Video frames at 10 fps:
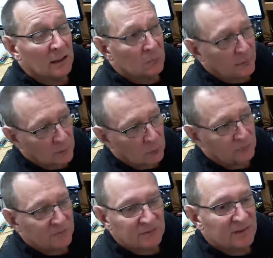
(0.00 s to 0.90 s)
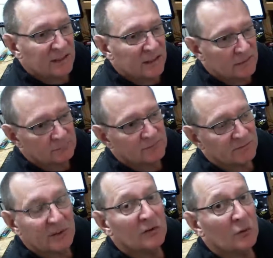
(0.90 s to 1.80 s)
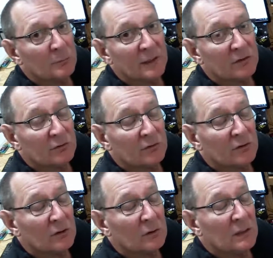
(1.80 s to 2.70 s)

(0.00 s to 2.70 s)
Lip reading: We go 52 minutes or so